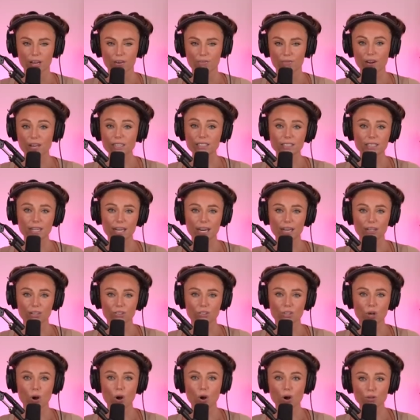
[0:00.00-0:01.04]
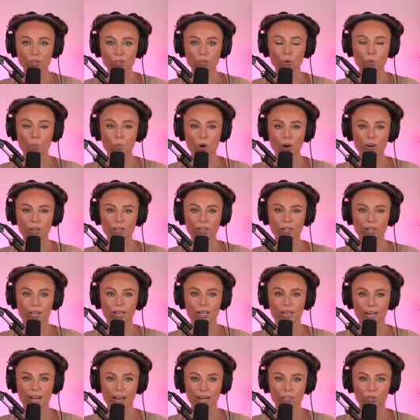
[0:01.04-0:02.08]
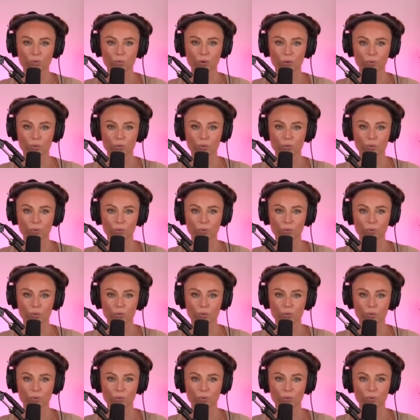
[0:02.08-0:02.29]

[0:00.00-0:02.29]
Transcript: Investigators also wanted to connect